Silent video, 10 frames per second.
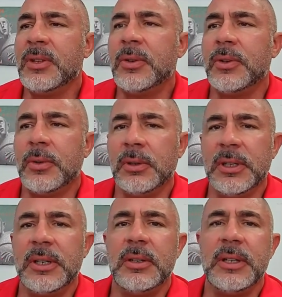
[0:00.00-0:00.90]
You're
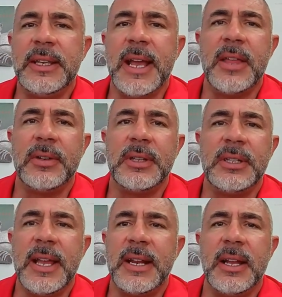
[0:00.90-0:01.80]
literally gathering
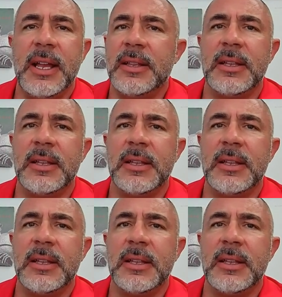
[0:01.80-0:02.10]
the data,